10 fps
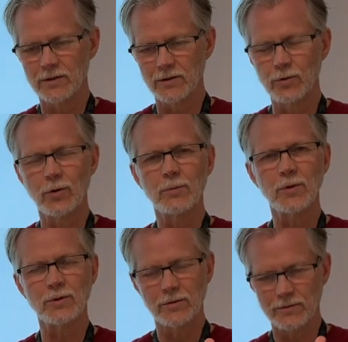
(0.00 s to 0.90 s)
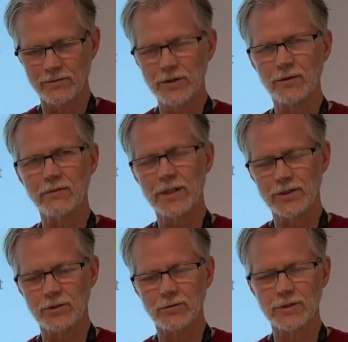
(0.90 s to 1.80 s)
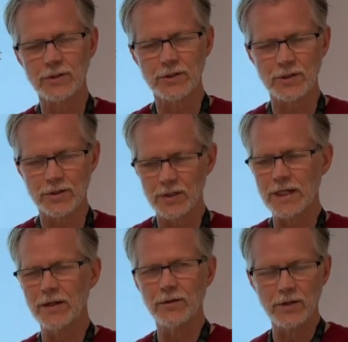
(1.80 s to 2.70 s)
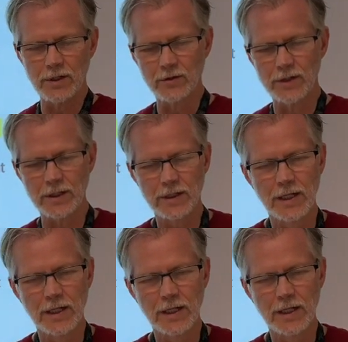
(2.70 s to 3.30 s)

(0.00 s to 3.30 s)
normal fetal vascular resistance in the neonate.